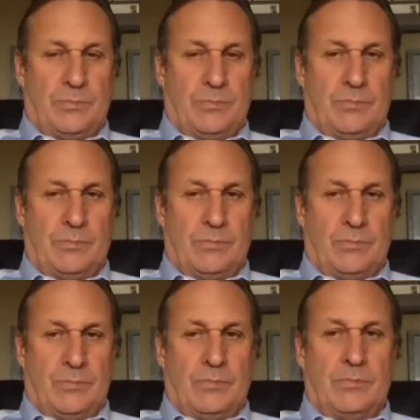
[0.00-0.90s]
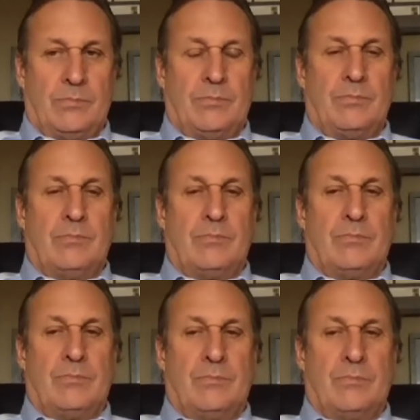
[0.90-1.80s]

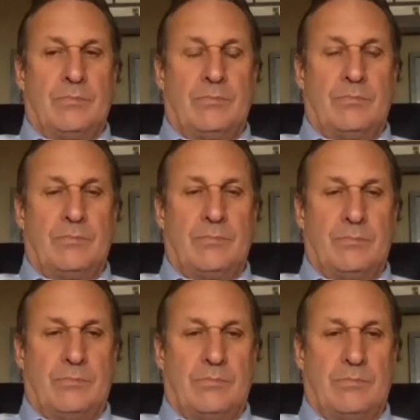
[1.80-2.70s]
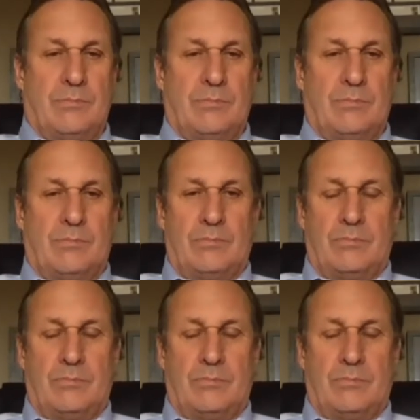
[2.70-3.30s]
This person isn't speaking.